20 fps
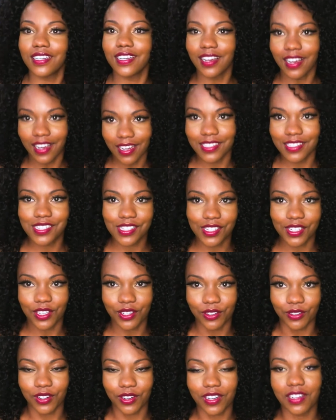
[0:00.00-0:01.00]
It's
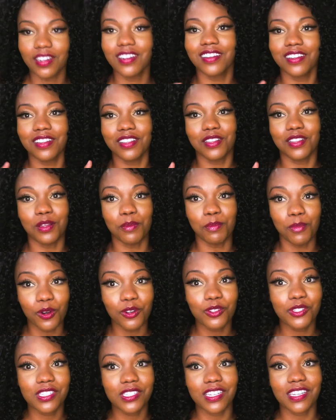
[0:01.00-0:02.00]
secure. The
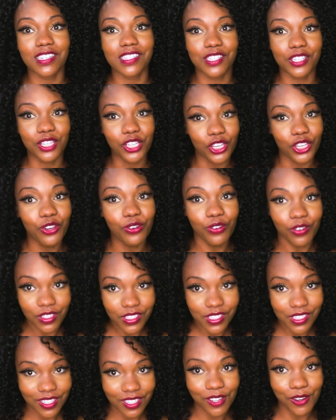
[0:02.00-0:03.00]
most
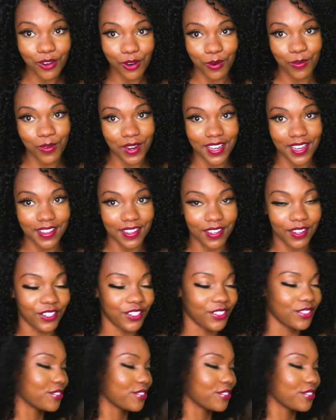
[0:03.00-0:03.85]
secure way, though.